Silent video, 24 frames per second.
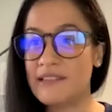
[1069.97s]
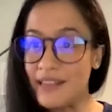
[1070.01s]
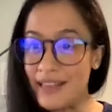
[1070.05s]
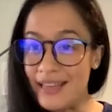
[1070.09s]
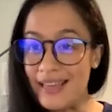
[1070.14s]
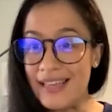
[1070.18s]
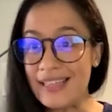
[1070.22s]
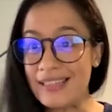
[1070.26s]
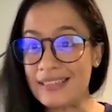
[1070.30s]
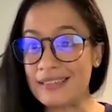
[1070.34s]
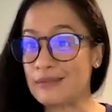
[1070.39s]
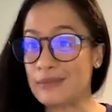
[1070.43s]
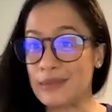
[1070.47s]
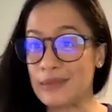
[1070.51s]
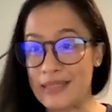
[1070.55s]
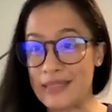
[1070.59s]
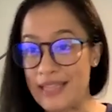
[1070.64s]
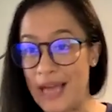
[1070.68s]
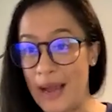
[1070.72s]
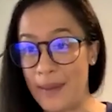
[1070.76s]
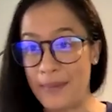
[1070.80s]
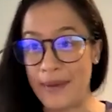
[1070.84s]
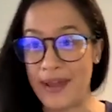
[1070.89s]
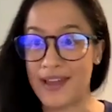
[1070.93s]
oh,
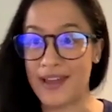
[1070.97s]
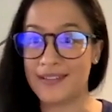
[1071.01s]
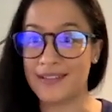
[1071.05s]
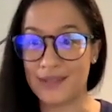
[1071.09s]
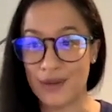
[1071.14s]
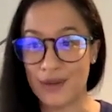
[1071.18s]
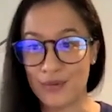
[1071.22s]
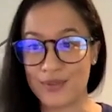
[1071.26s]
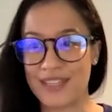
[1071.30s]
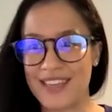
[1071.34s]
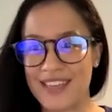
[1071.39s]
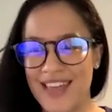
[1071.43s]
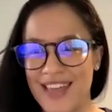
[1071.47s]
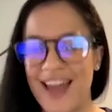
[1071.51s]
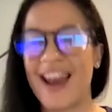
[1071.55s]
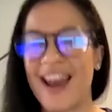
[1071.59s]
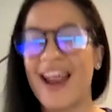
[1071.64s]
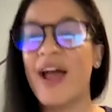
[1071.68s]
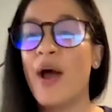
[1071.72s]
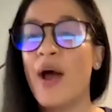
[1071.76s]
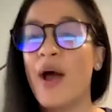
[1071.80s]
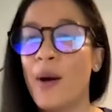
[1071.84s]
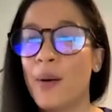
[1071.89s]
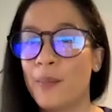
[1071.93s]
stop it. Don't say that.